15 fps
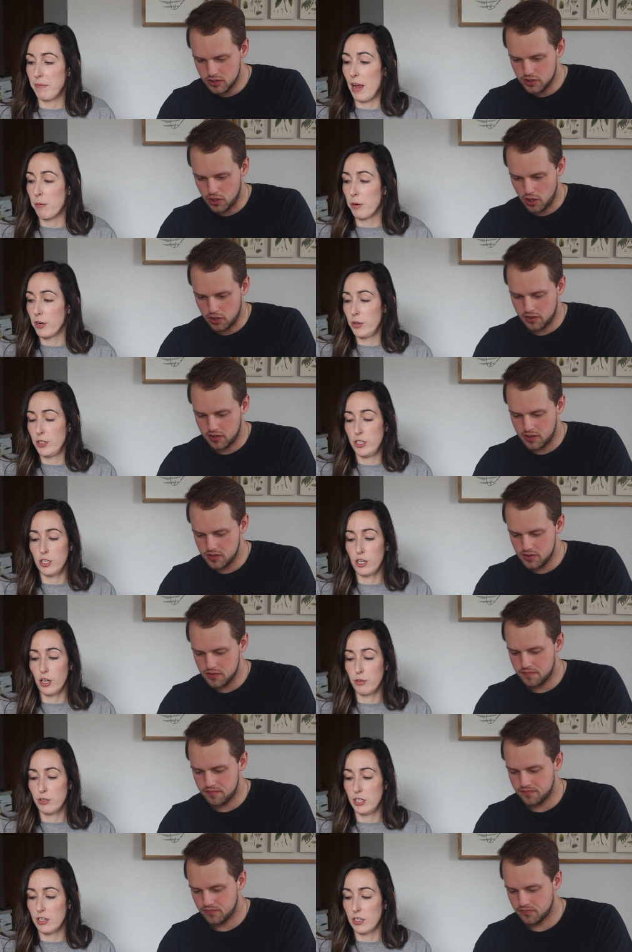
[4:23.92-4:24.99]
Speaker 1: now we're going to
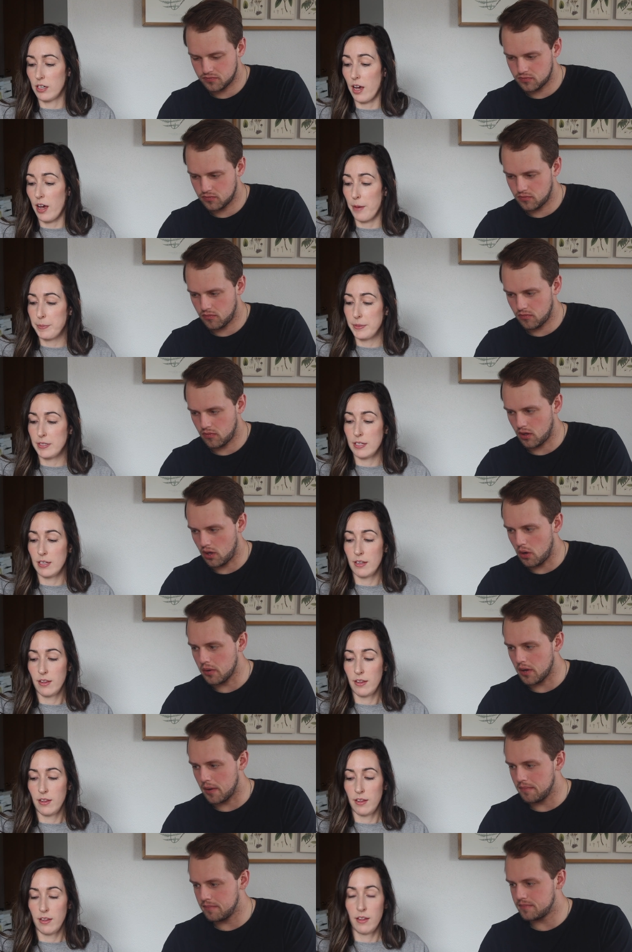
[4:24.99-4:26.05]
go to the cups
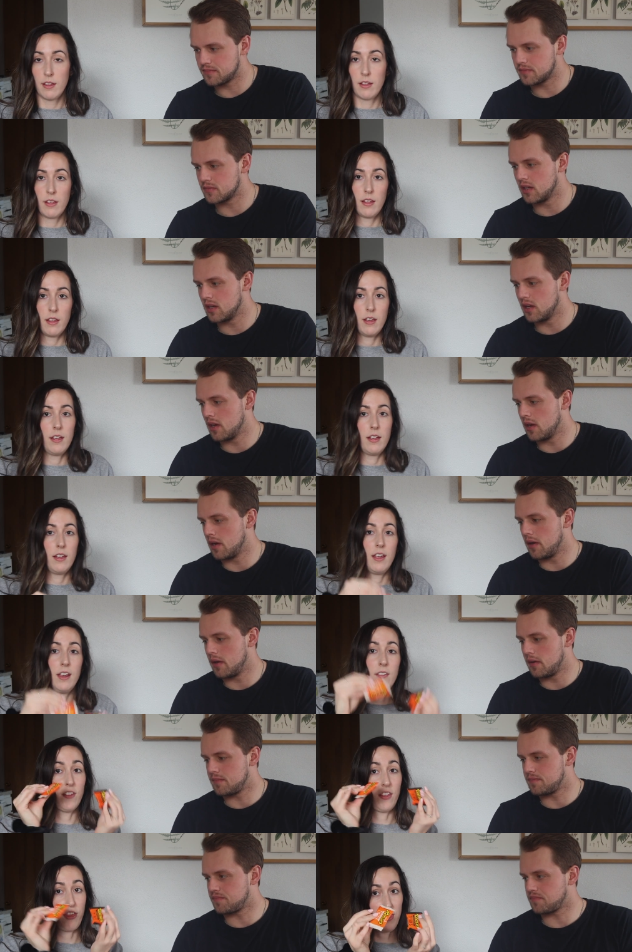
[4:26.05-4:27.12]
okay.
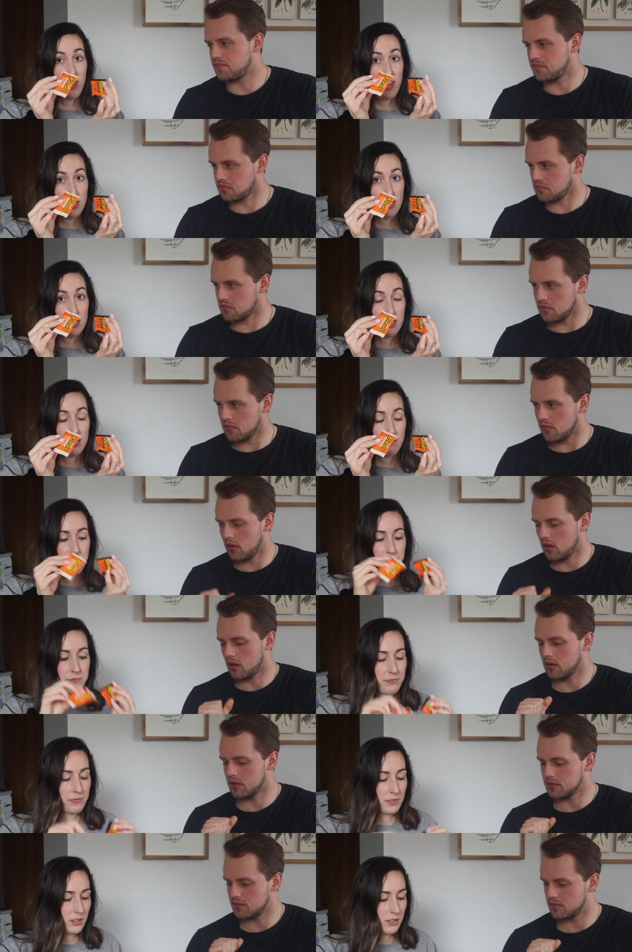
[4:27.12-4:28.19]
in the thins.
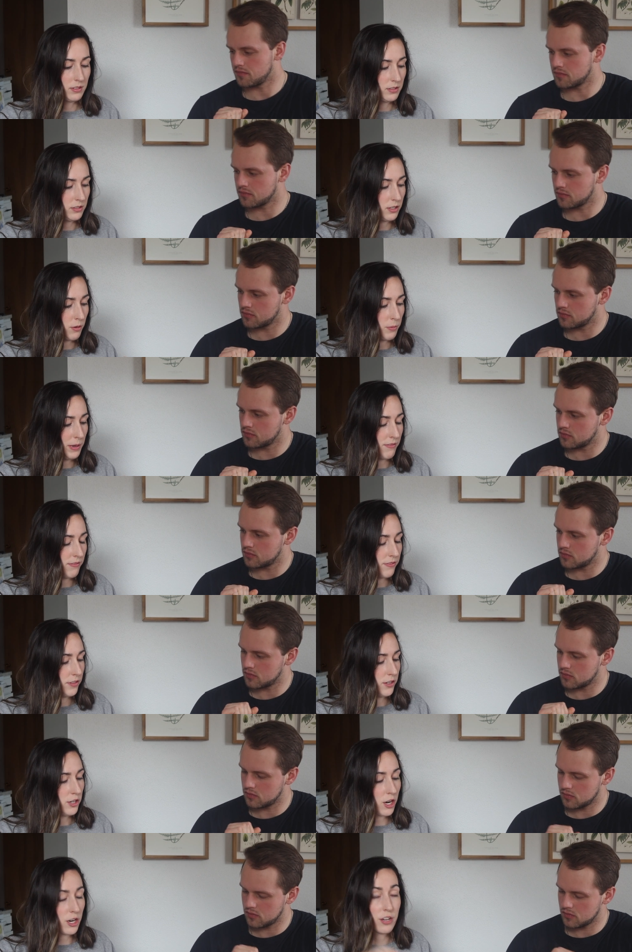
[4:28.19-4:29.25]
So we have
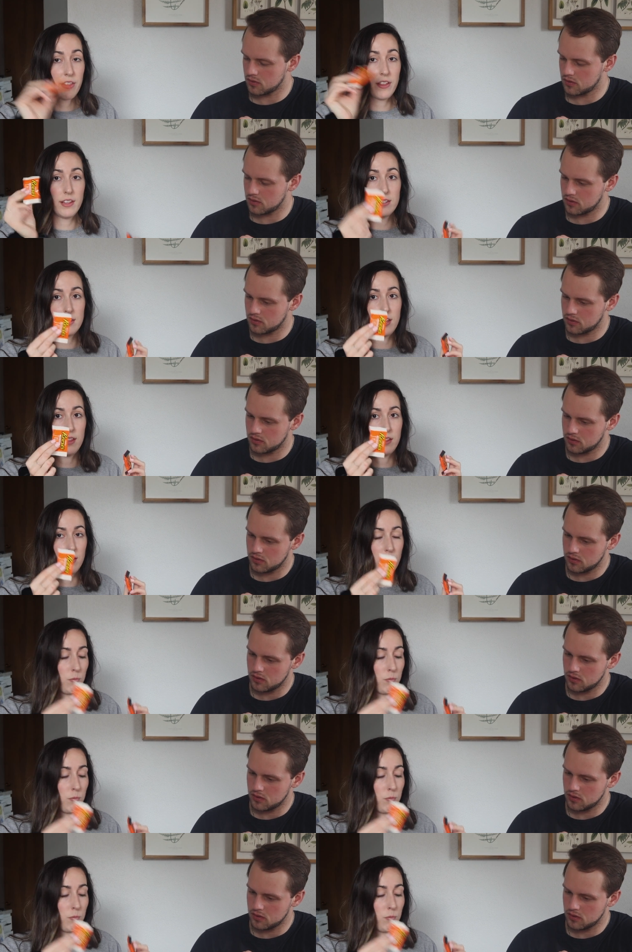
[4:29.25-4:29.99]
the dark thins and the